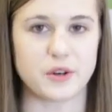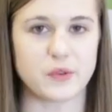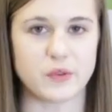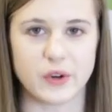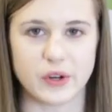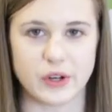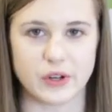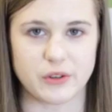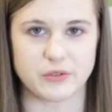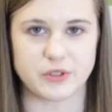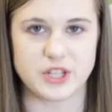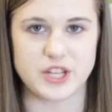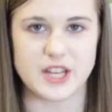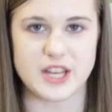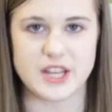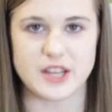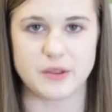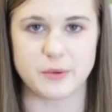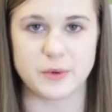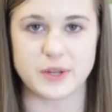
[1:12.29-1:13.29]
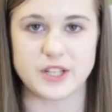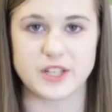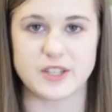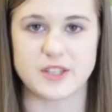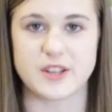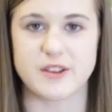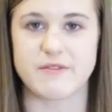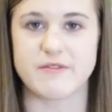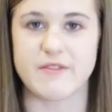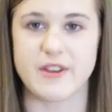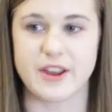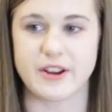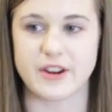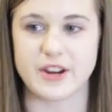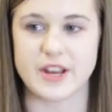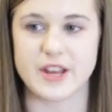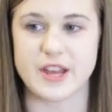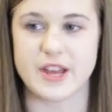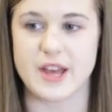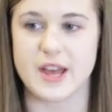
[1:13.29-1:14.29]
overgrown teeth which is a
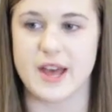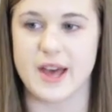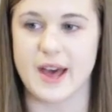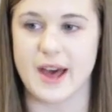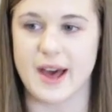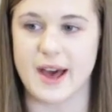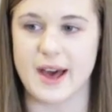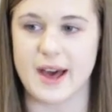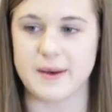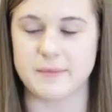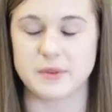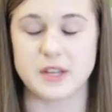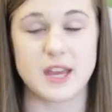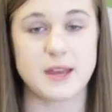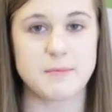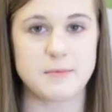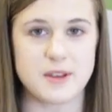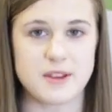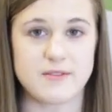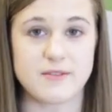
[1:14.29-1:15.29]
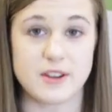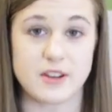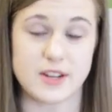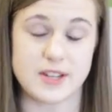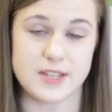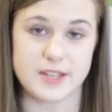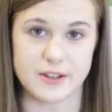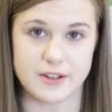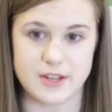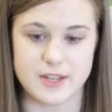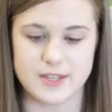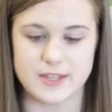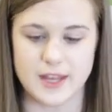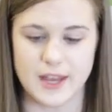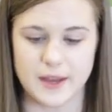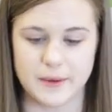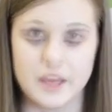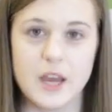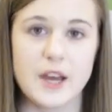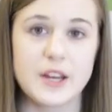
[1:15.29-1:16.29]
very um, can be a very serious
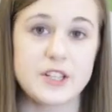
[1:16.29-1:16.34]
thing.